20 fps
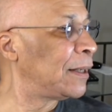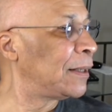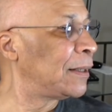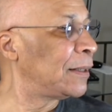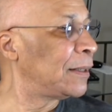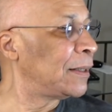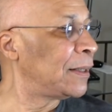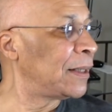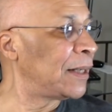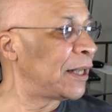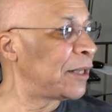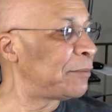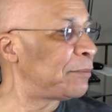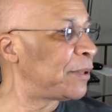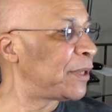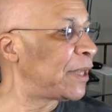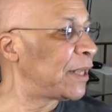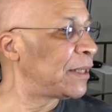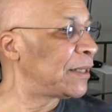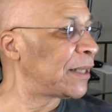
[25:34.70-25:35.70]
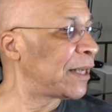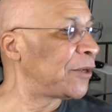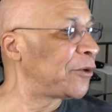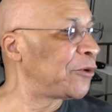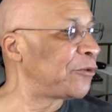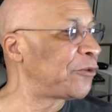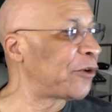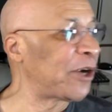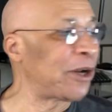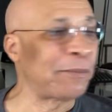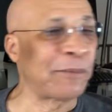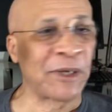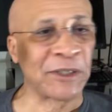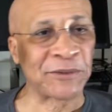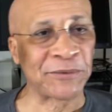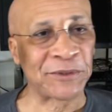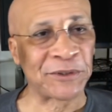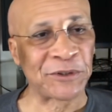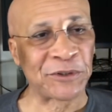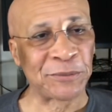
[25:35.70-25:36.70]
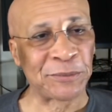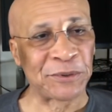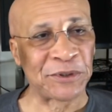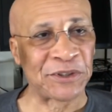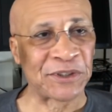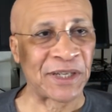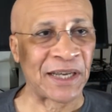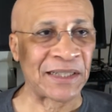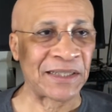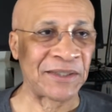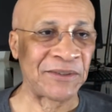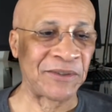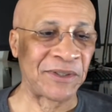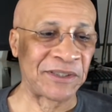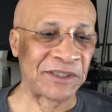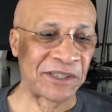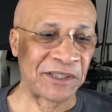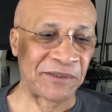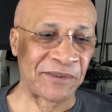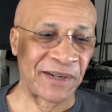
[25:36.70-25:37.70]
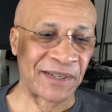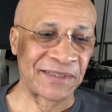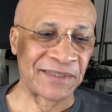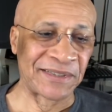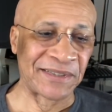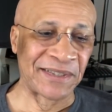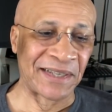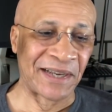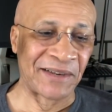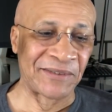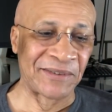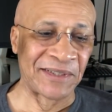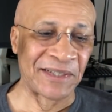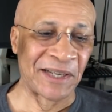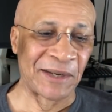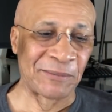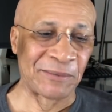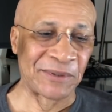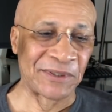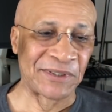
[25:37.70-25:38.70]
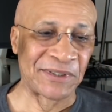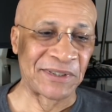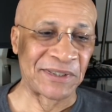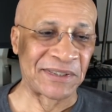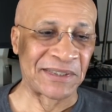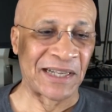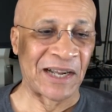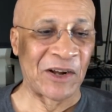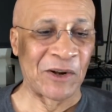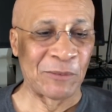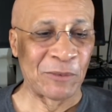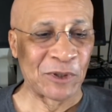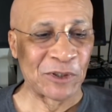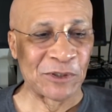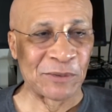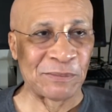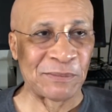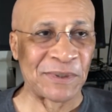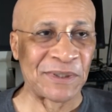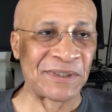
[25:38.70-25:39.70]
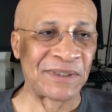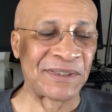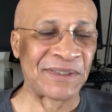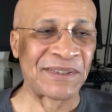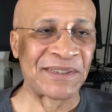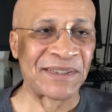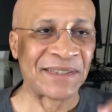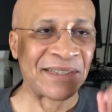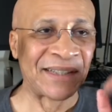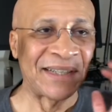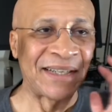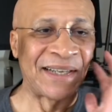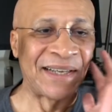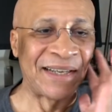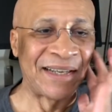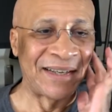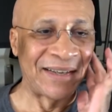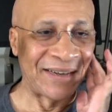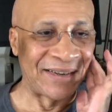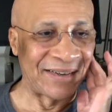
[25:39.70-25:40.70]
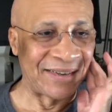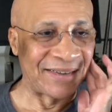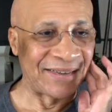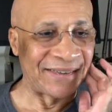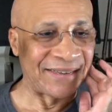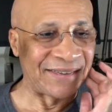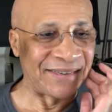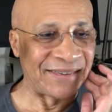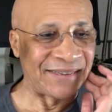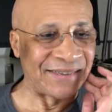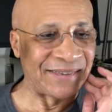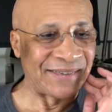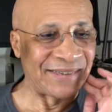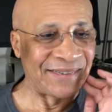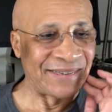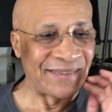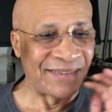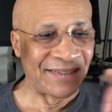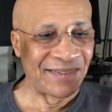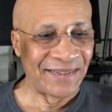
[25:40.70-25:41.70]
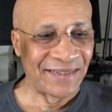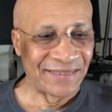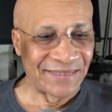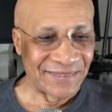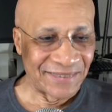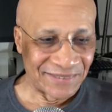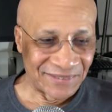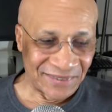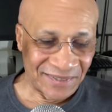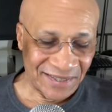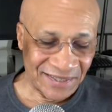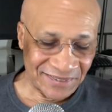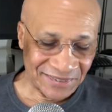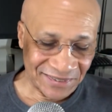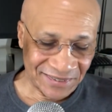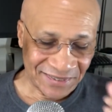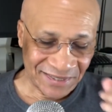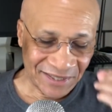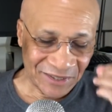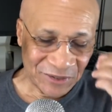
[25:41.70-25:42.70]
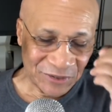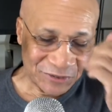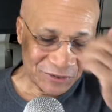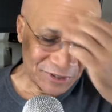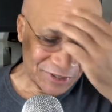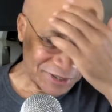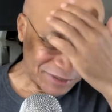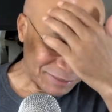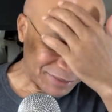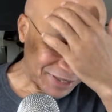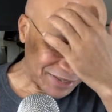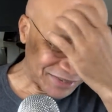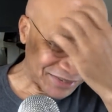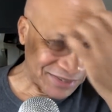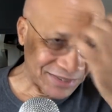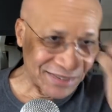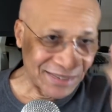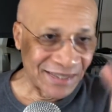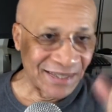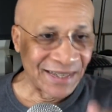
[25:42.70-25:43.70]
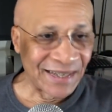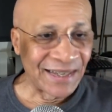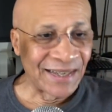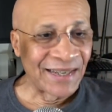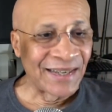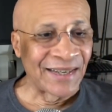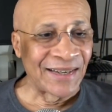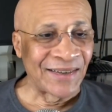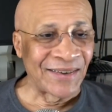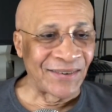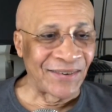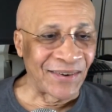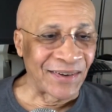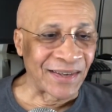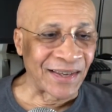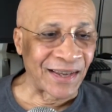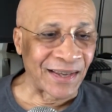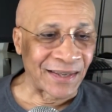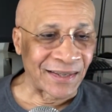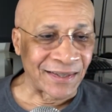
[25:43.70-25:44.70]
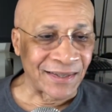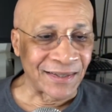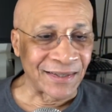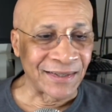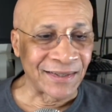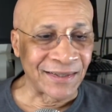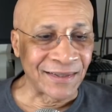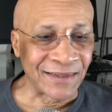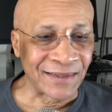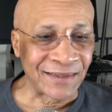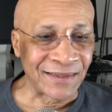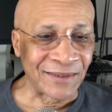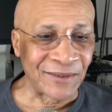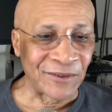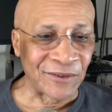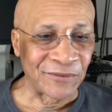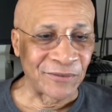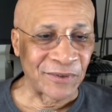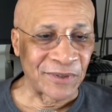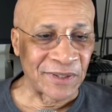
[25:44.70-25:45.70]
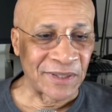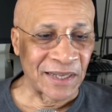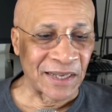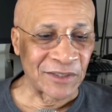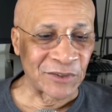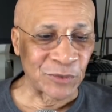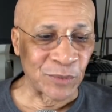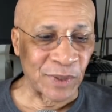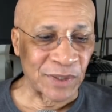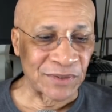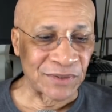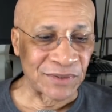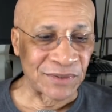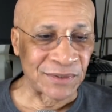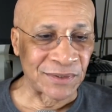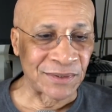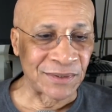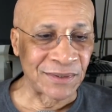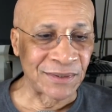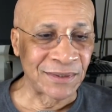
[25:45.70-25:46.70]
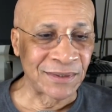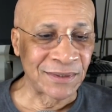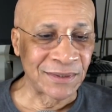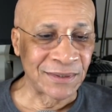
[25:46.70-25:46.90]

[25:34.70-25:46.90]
Elan P, thank you very much for the super chat and your generosity. I really appreciate it. I almost missed your donation. Thank you very much. Okay, look for the next question.